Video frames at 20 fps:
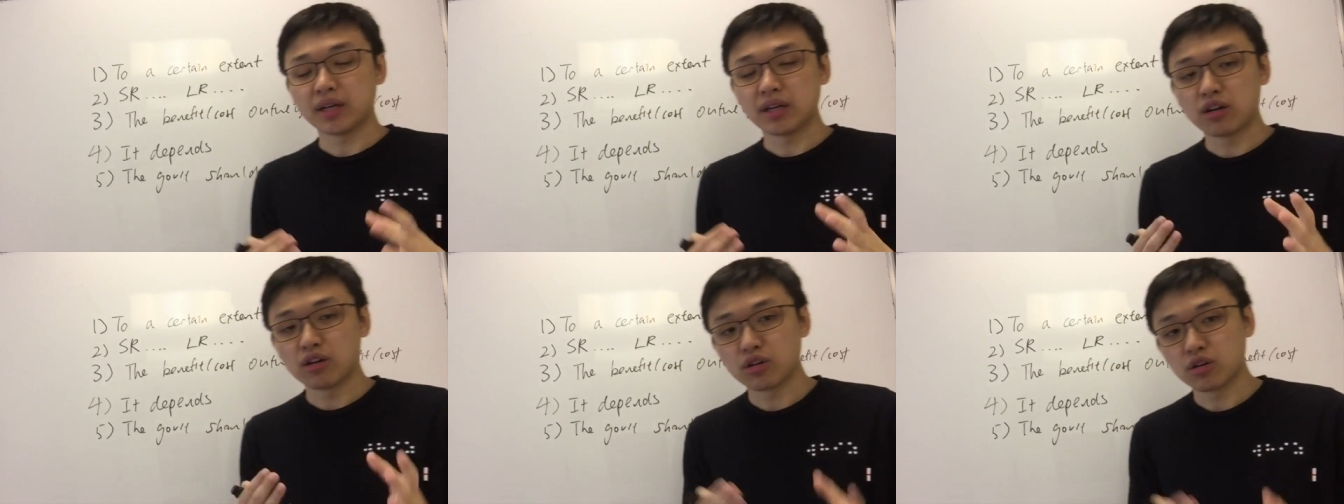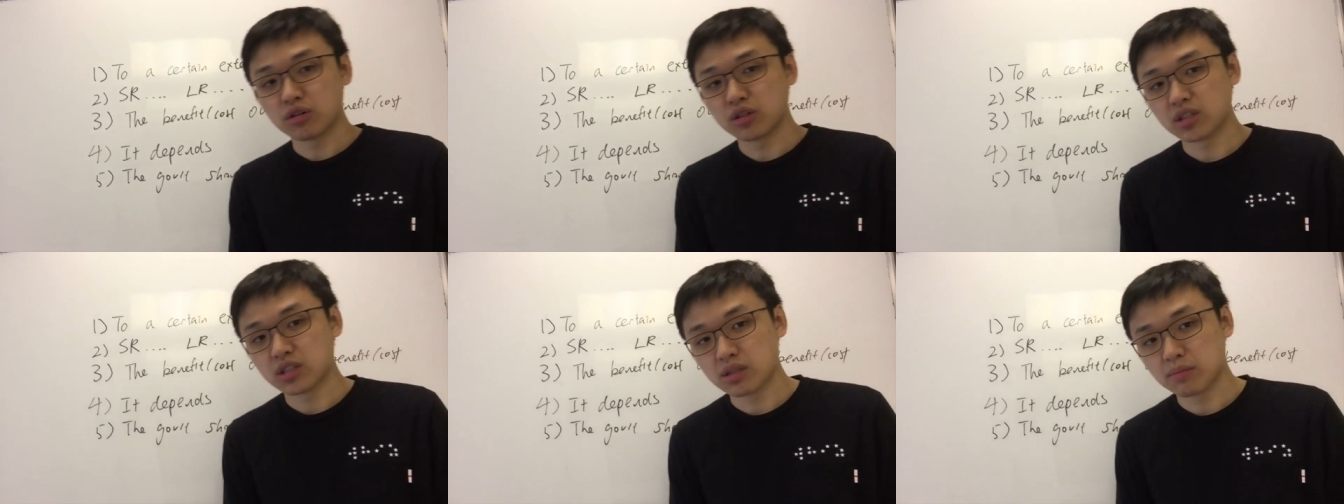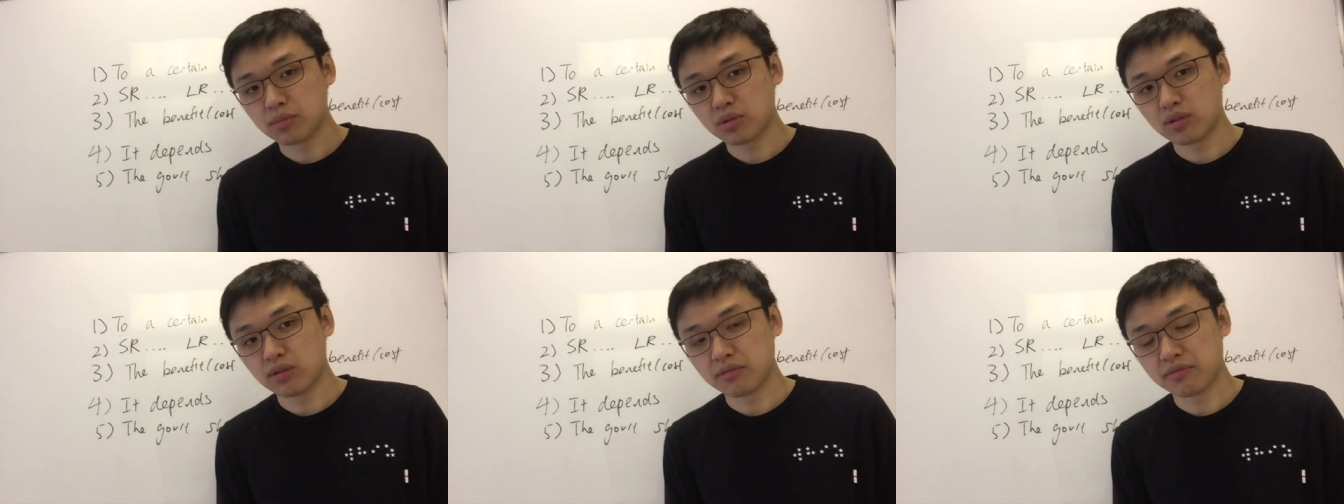be an
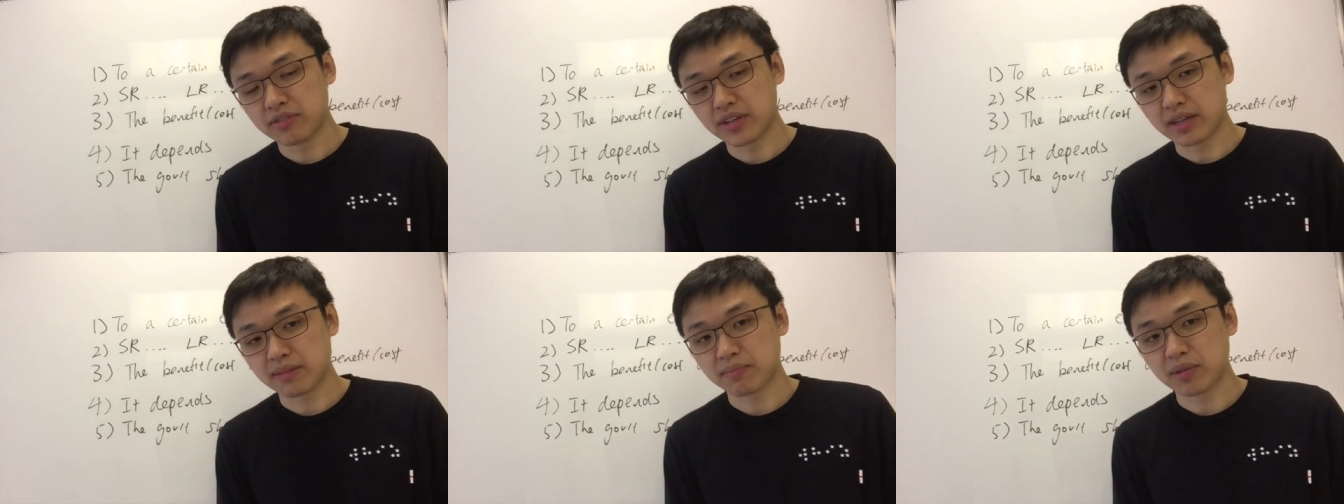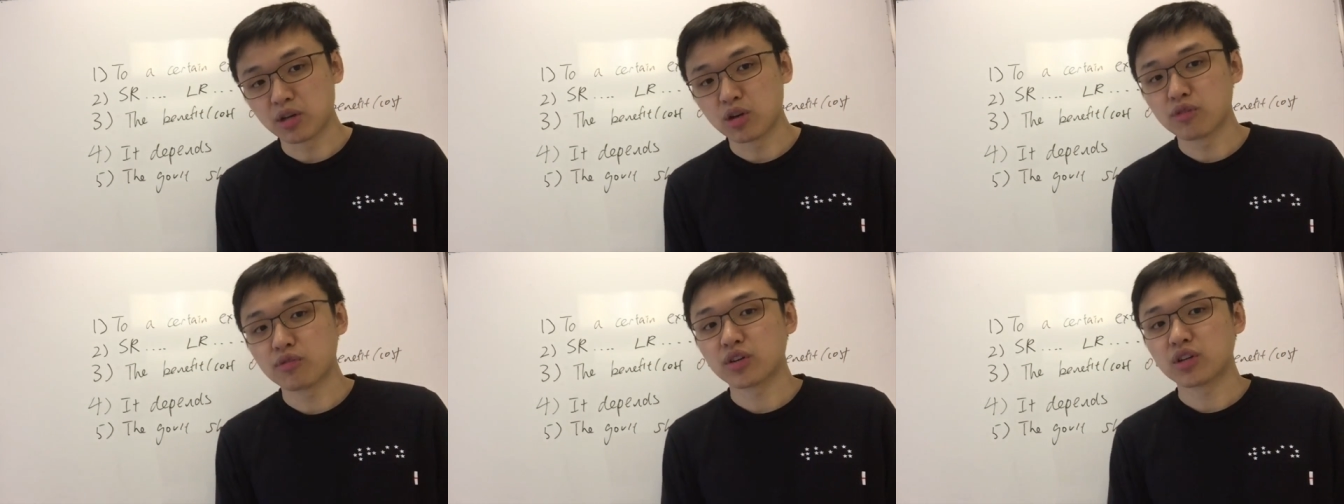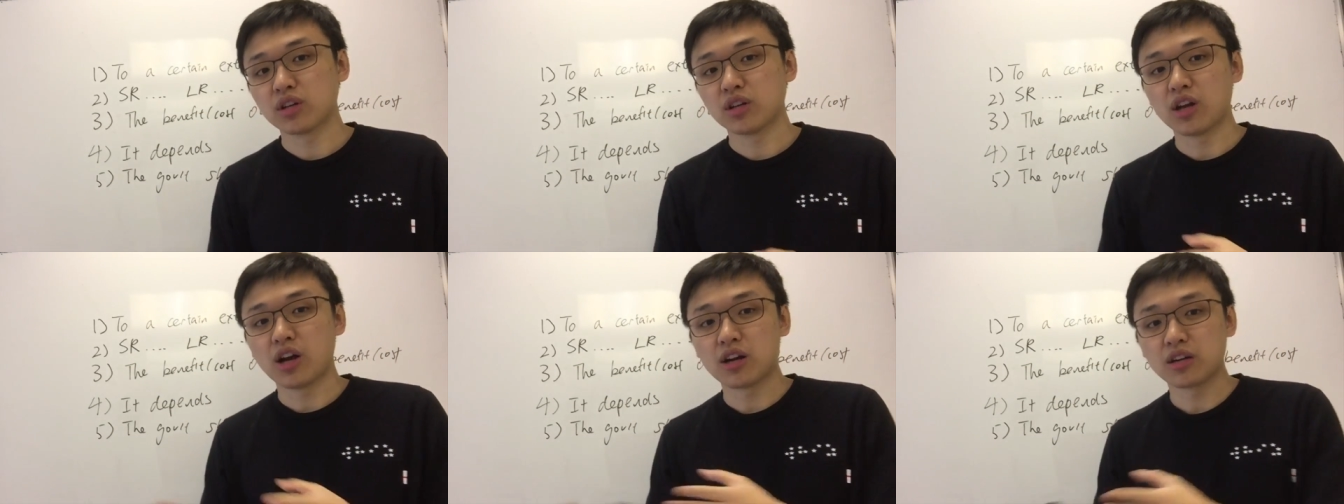noticeable effect, but
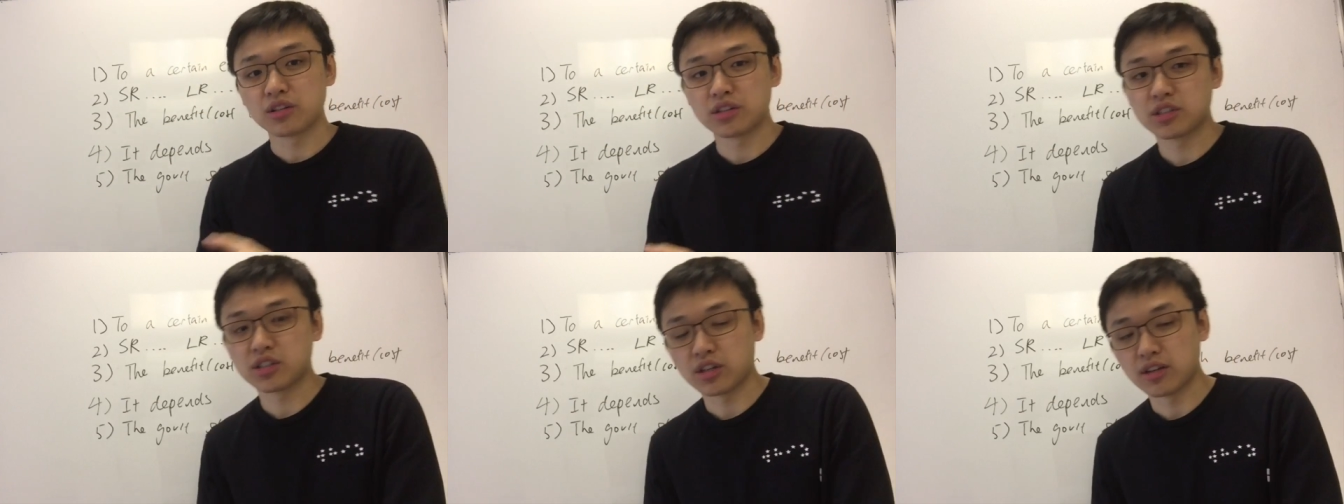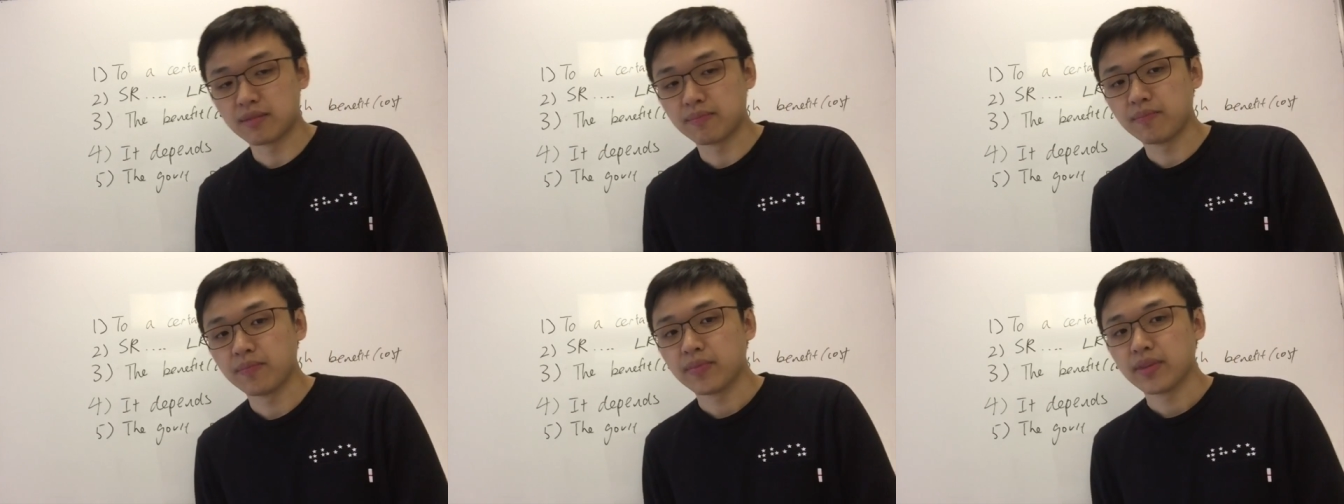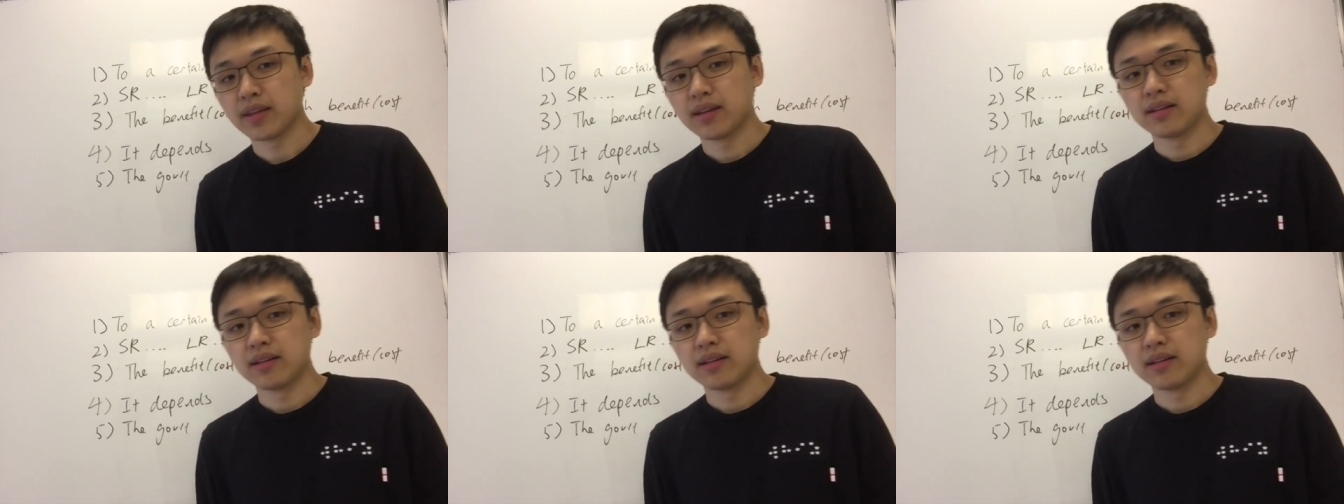over the longer term,